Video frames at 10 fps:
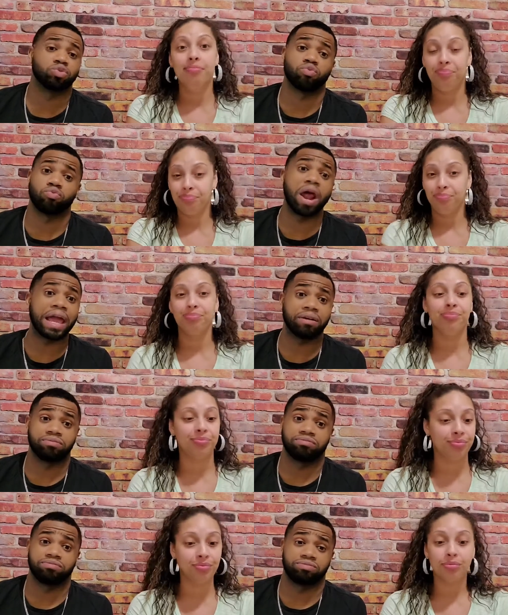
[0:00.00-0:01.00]
Speaker 1: Right.
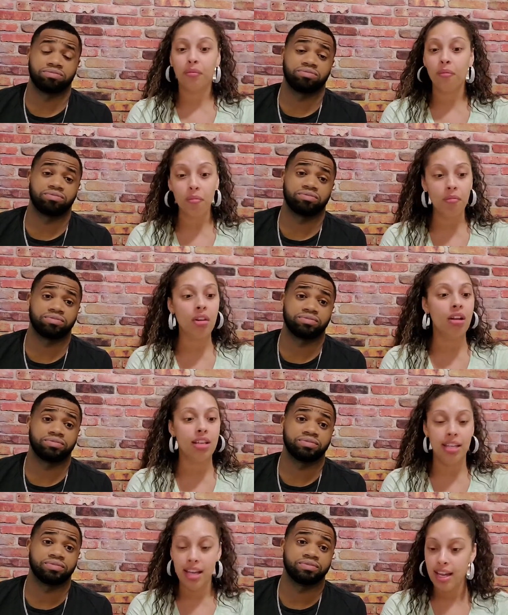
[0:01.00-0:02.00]

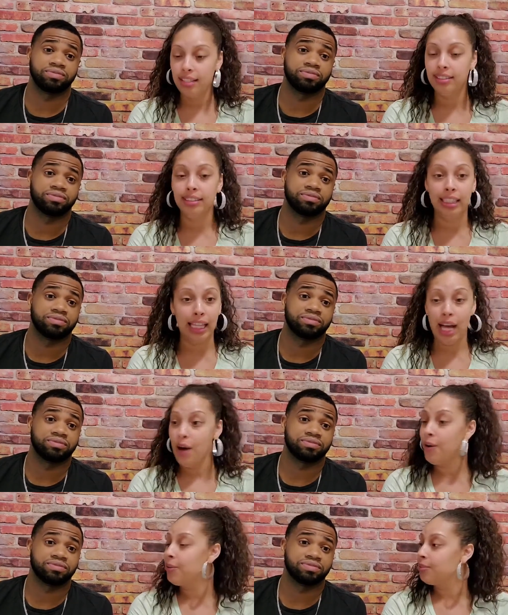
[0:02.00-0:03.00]
Speaker 2: Yes,
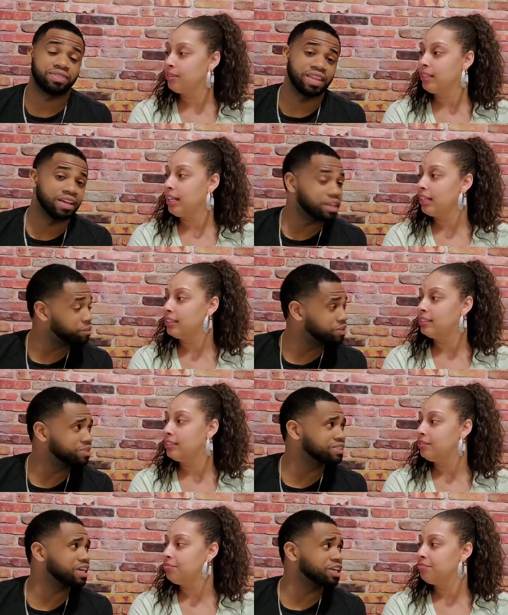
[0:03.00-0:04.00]
Lord. I get
Speaker 1: what, what
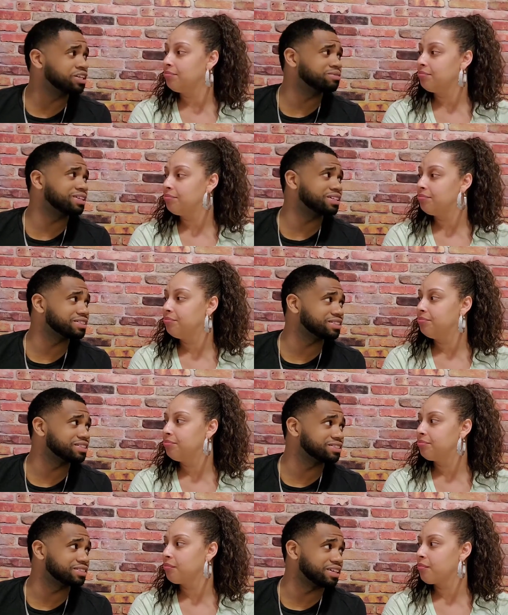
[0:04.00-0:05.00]
time you come downstairs
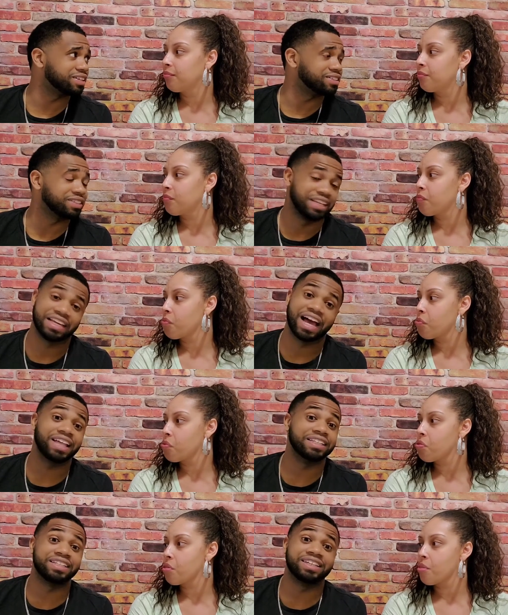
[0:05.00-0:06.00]
today? I
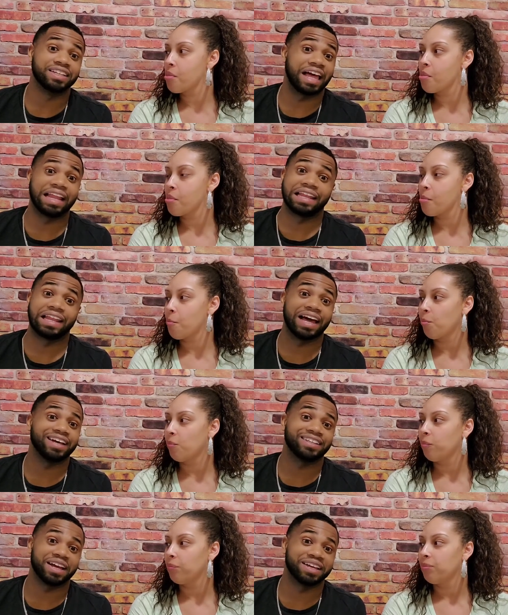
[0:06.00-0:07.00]
done did a lot.
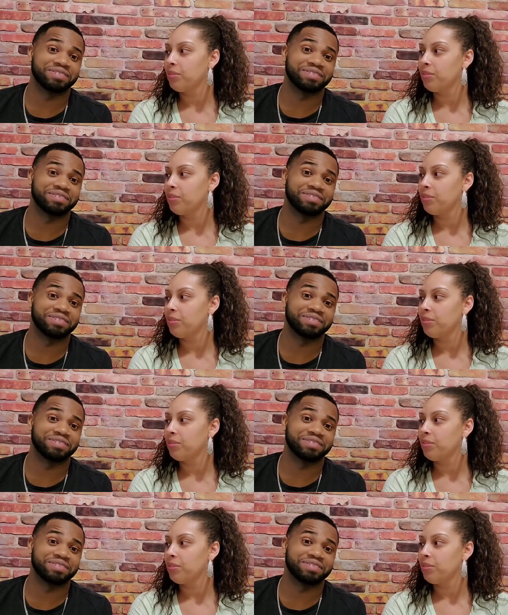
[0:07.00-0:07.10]
Like,